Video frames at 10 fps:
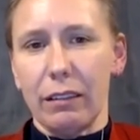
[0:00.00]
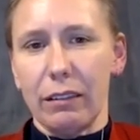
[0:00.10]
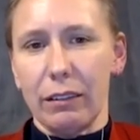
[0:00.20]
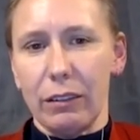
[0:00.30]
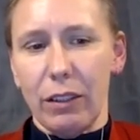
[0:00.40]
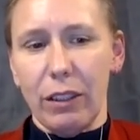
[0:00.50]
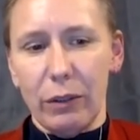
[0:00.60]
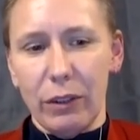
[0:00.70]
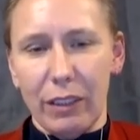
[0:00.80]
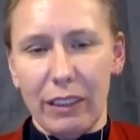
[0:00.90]
Sorry,
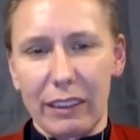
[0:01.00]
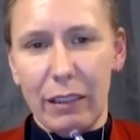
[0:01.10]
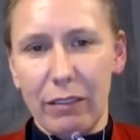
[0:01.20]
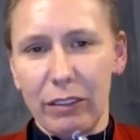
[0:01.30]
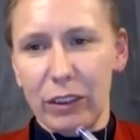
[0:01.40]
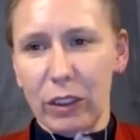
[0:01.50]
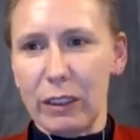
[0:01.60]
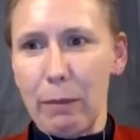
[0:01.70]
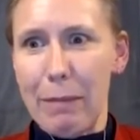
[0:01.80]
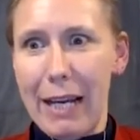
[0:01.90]
hold on a second. I've just got
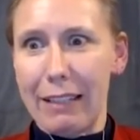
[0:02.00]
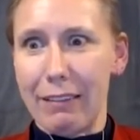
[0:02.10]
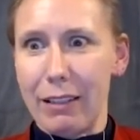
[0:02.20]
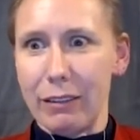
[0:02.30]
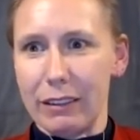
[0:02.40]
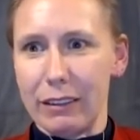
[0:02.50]
some background